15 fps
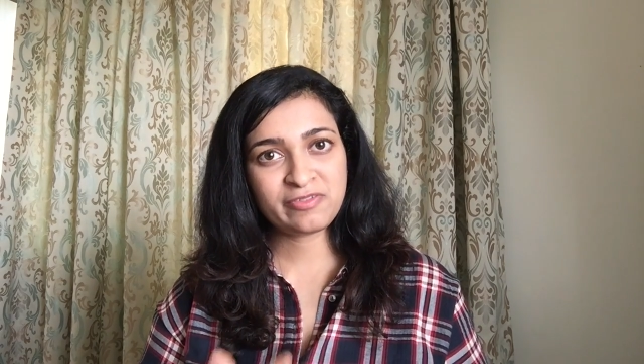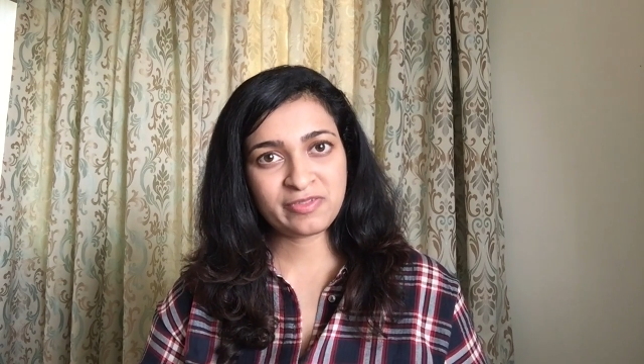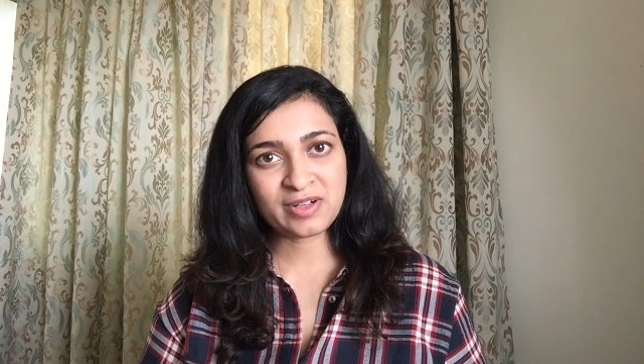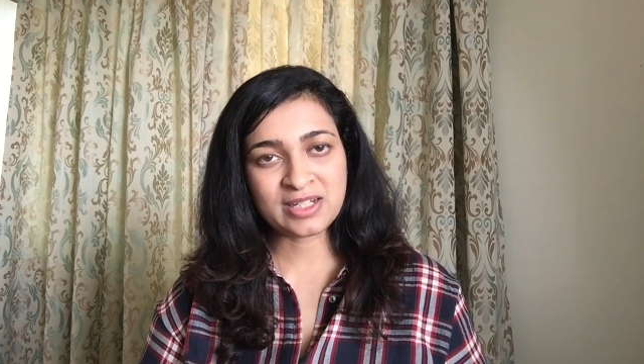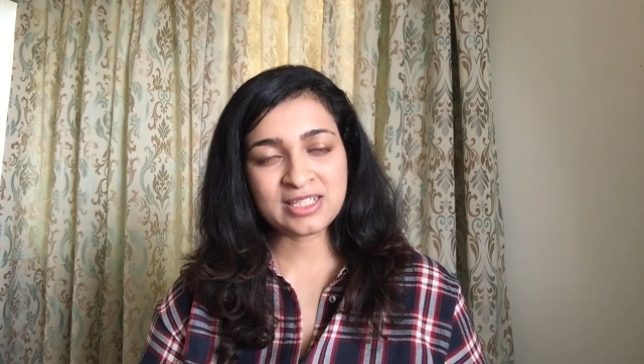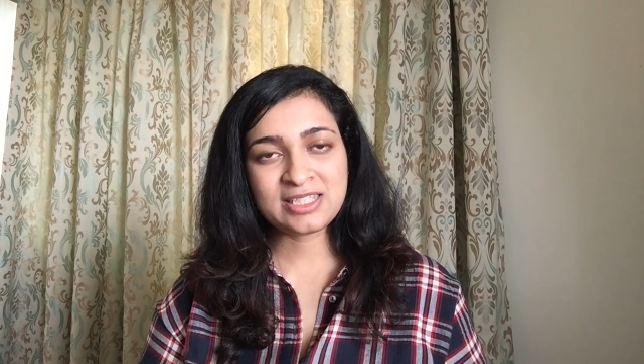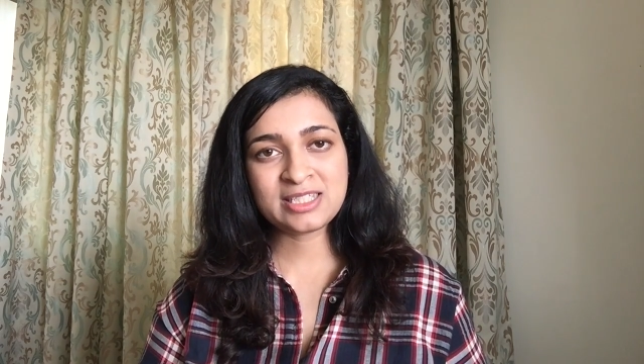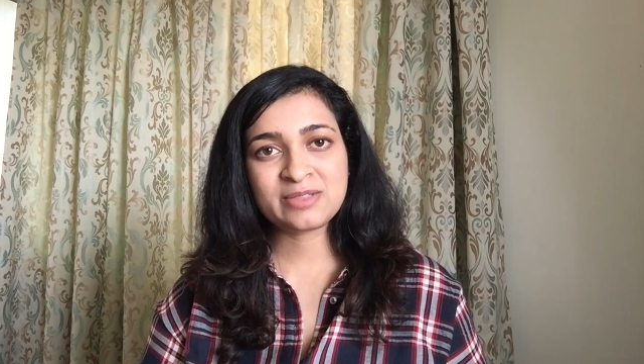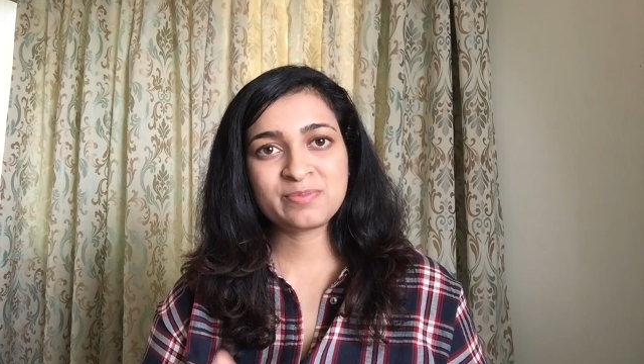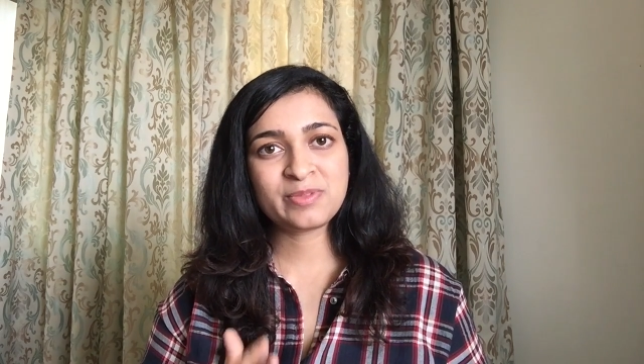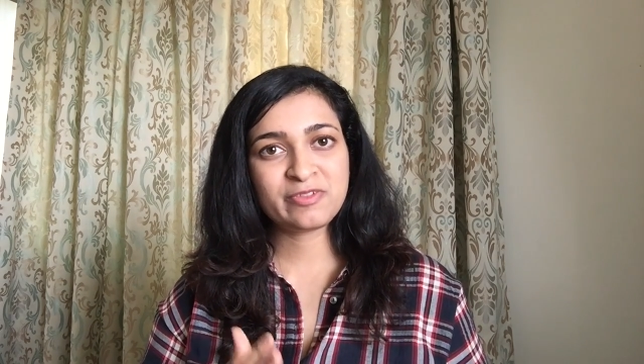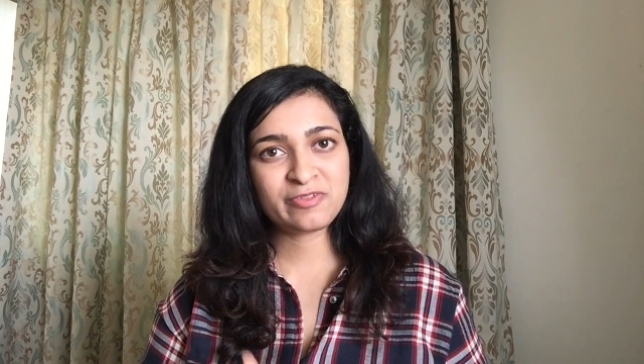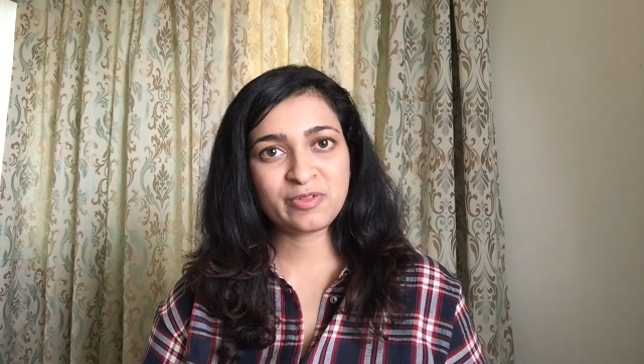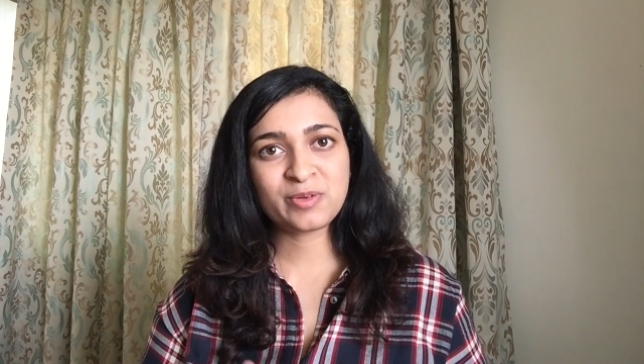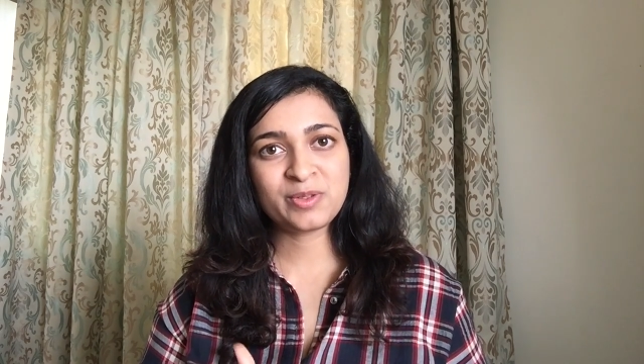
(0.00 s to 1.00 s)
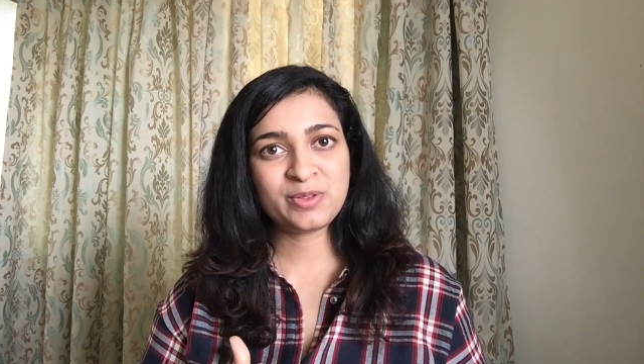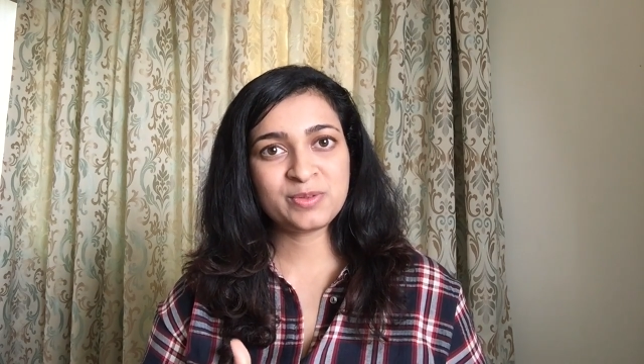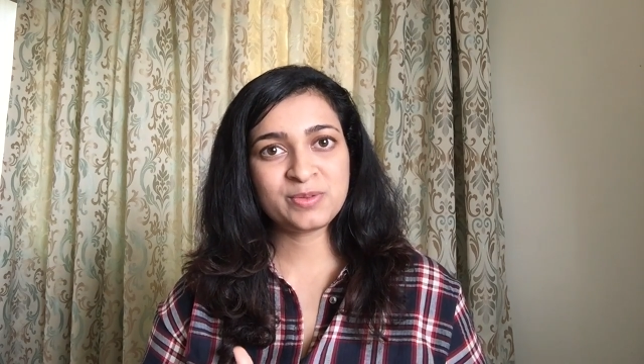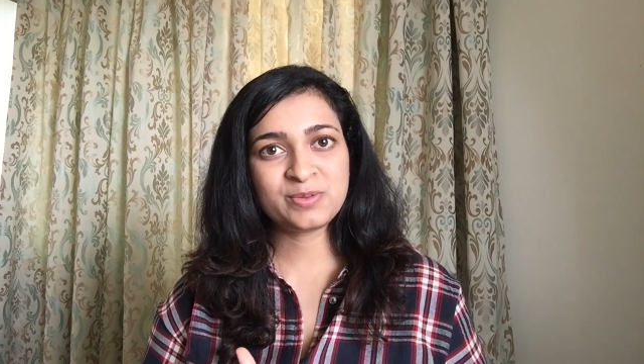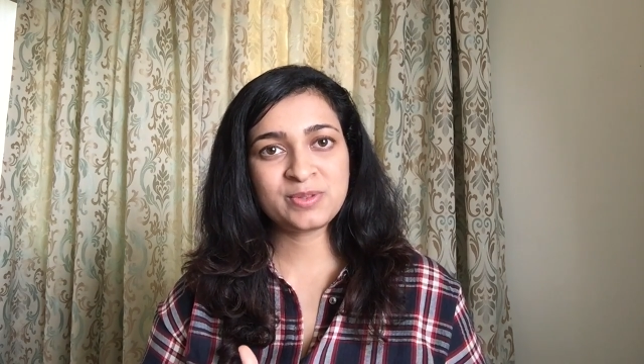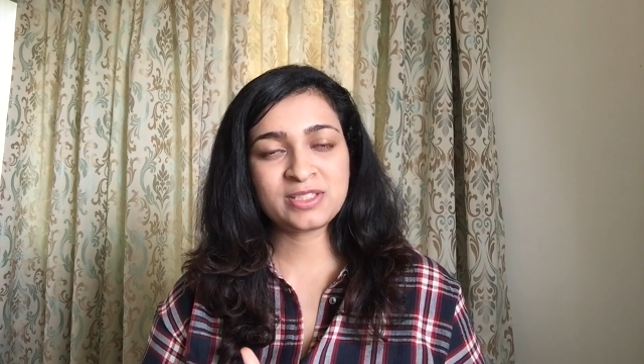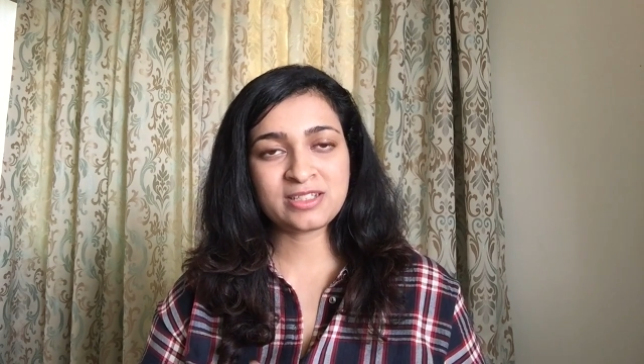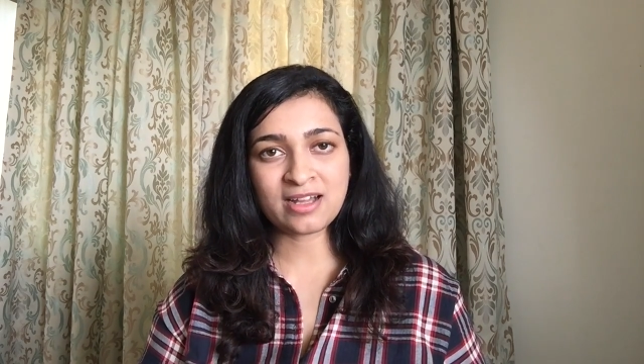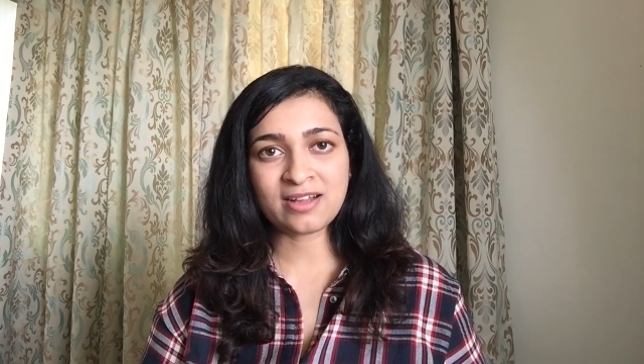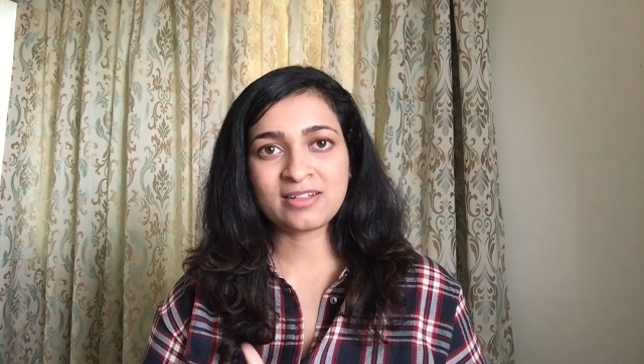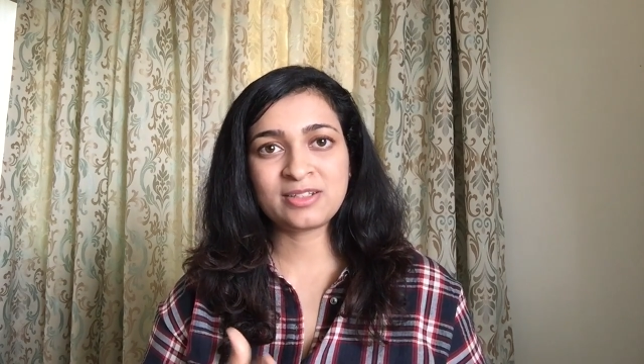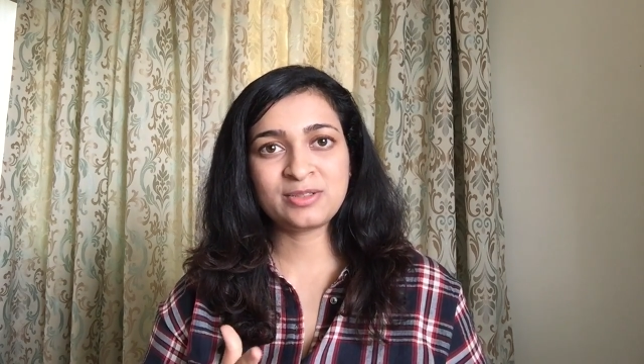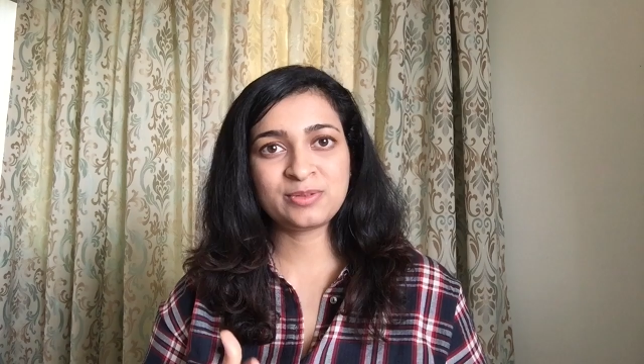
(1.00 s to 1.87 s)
first before you start